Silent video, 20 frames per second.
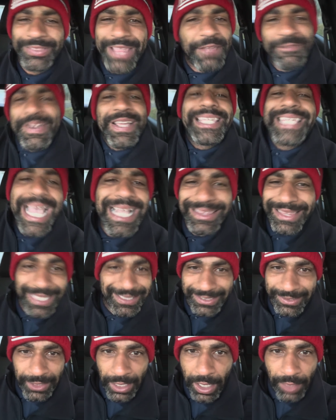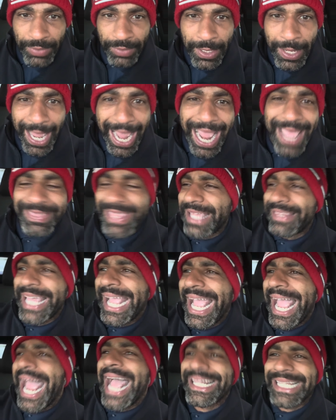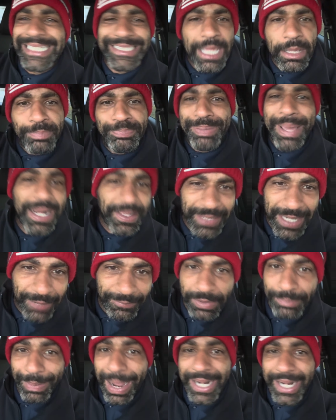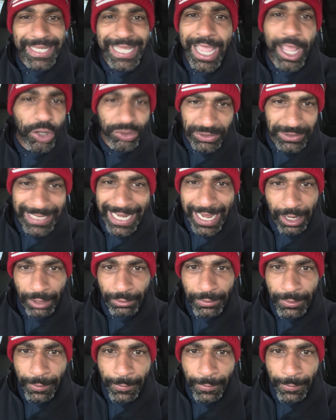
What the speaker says: They forget this stuff. And then they act like they're better than everybody else now,